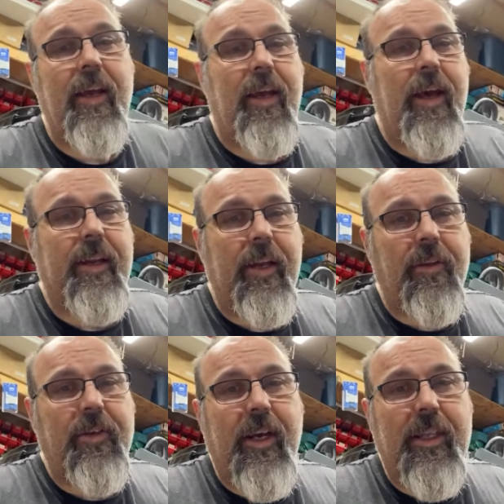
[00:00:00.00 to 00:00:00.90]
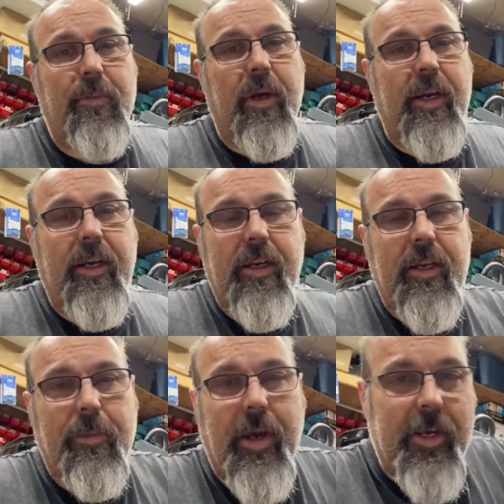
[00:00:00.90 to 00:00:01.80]
On the other side of the bike, on
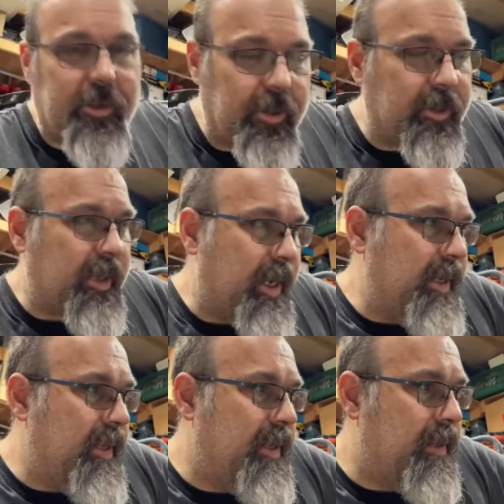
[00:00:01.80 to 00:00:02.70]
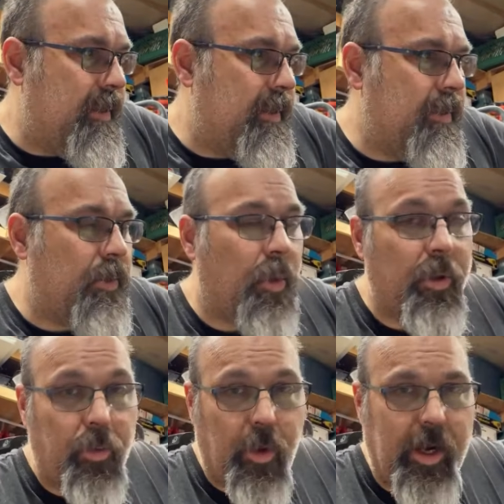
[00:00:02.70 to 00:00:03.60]
the passenger side,
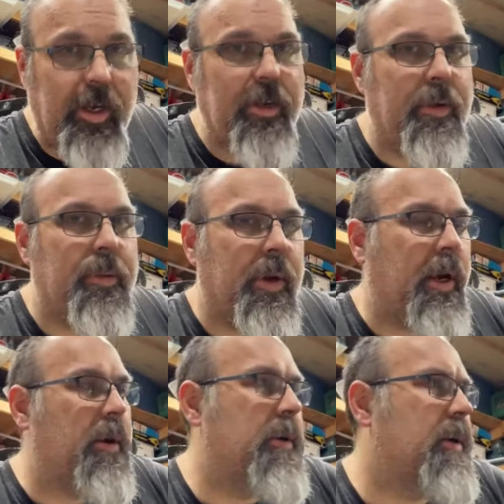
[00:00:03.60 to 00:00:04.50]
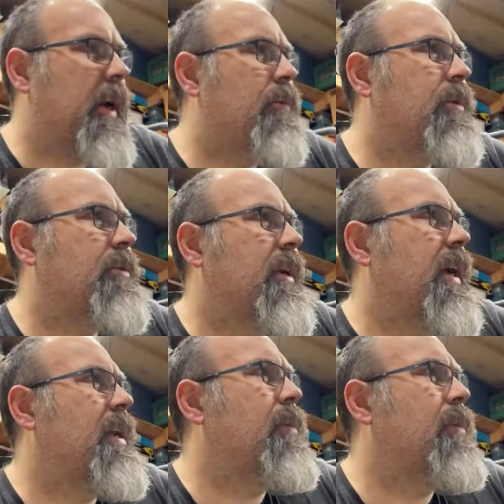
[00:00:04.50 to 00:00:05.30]
or the right, depending on how you look at it when you're sitting